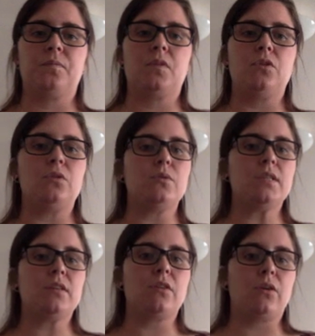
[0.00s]

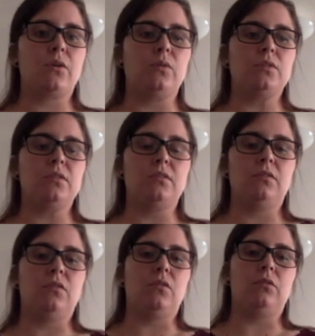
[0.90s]
Using those
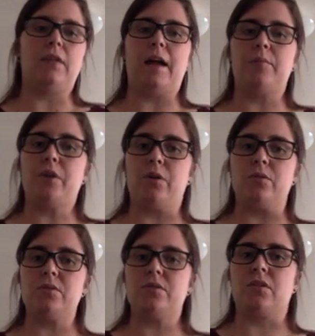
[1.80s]
lab
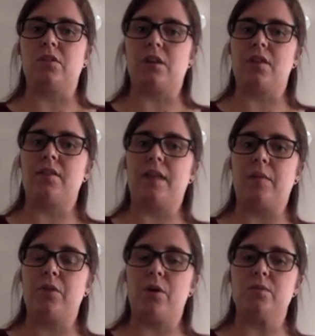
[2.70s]
coats, the cloth
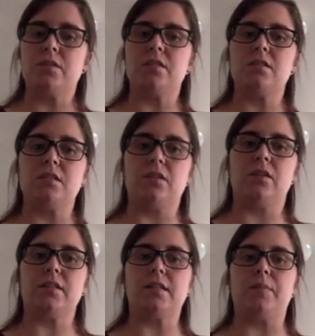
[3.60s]
lab coats, is still
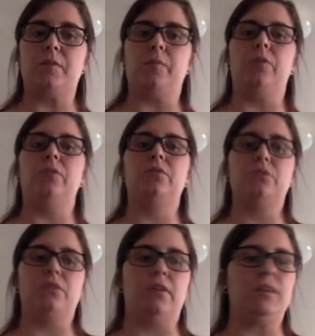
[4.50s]
acceptable
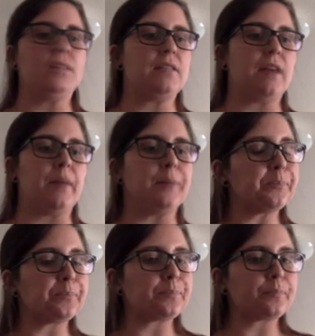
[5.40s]
during this time.
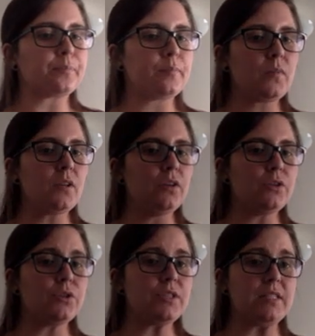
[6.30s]

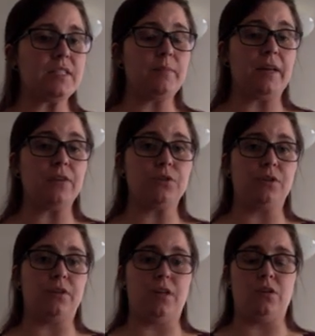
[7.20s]
You just need to make
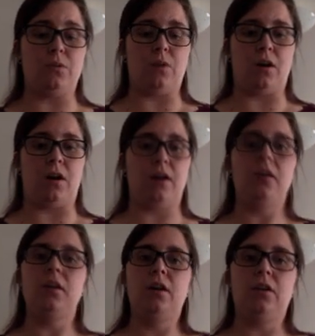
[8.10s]
sure that you are
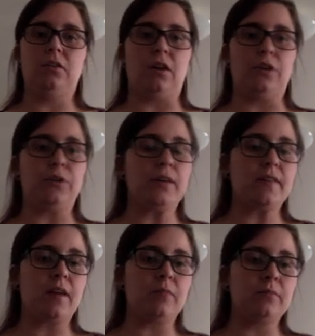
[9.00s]
laundering
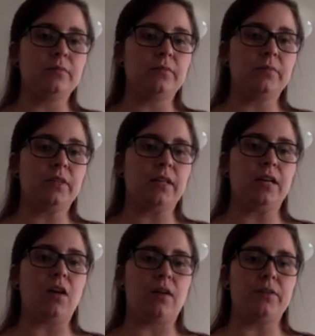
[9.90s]
them
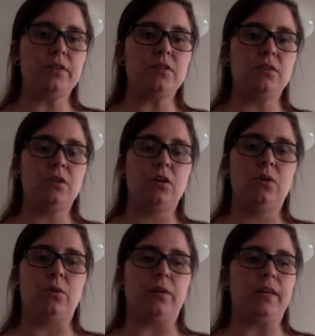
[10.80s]
in office
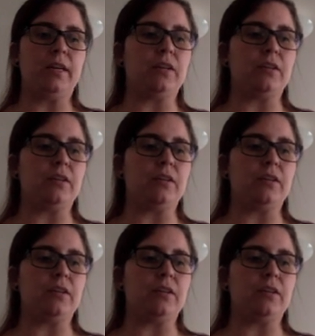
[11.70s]
or getting